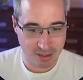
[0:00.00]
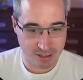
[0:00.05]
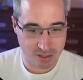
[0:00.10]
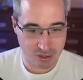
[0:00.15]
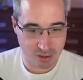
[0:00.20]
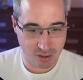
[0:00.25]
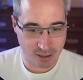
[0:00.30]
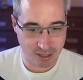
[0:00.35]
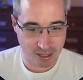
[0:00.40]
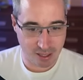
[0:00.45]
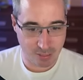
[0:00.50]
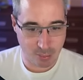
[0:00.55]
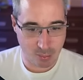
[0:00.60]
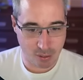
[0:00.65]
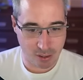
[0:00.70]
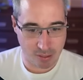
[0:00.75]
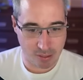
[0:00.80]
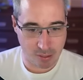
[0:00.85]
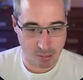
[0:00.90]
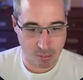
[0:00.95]
Let's try like a
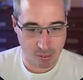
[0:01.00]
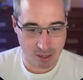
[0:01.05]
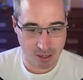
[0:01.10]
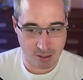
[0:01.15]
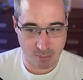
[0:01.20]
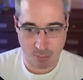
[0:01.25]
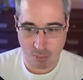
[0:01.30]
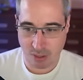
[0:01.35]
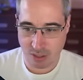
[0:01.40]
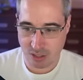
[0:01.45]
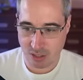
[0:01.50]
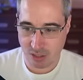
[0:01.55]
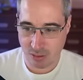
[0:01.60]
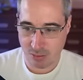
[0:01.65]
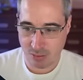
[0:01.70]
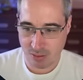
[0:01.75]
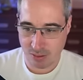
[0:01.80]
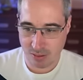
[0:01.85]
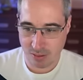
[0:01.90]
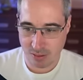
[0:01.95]
0.3,
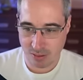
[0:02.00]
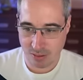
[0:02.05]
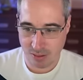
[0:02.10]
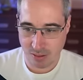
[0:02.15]
0.2.